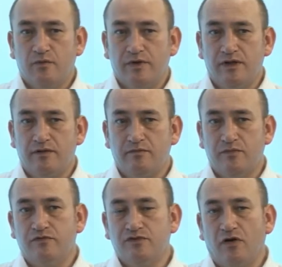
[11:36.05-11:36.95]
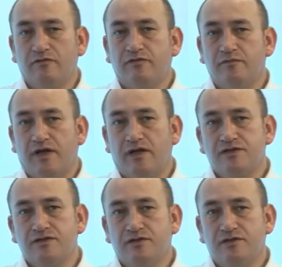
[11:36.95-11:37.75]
We moved on from that